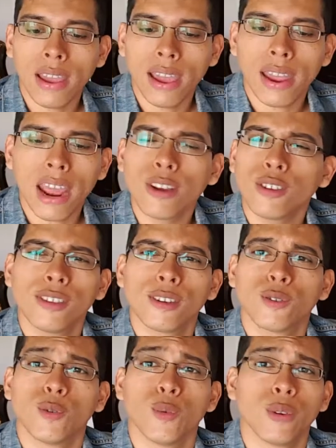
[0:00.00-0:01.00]
And I just think
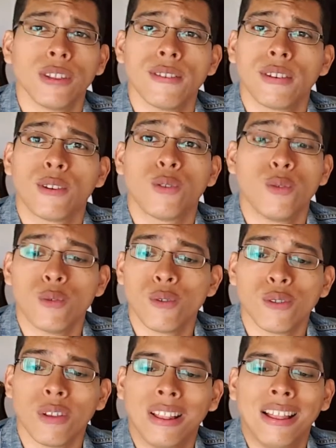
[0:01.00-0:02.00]
it's really cool.